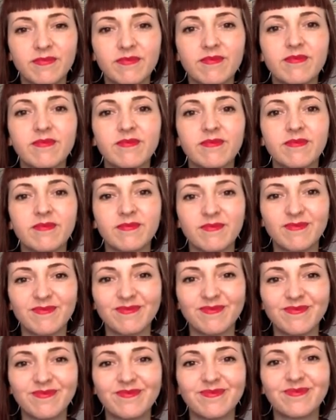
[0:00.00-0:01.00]

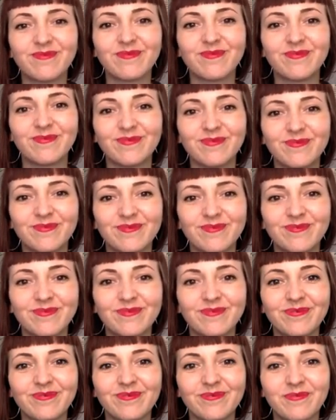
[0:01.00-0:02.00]

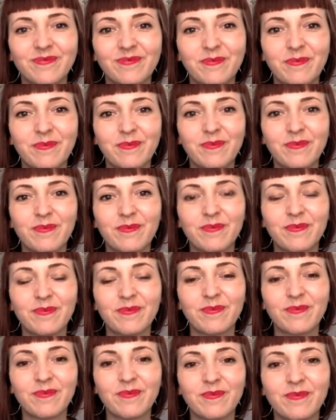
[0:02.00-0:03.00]

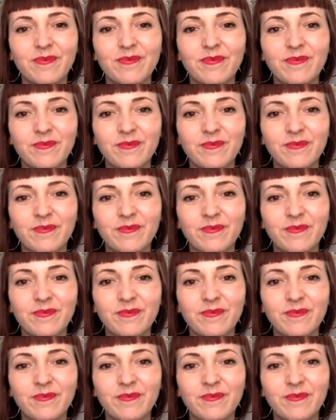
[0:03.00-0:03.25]
[no speech]